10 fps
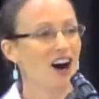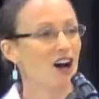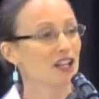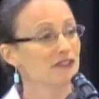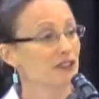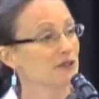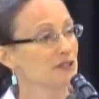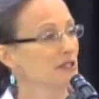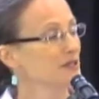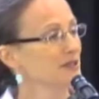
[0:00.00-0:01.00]
all of you
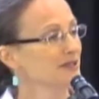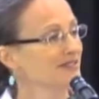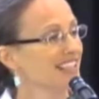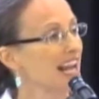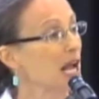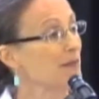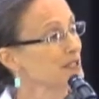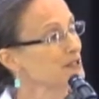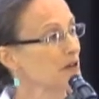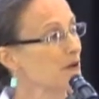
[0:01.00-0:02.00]
do, and I
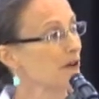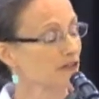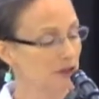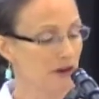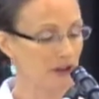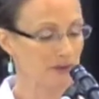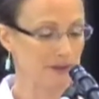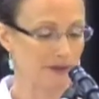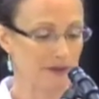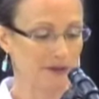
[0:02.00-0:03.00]
bet you know a few other
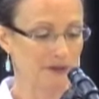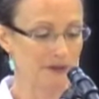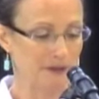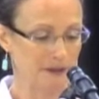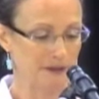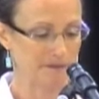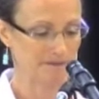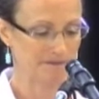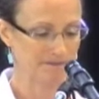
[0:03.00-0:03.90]
people who do too.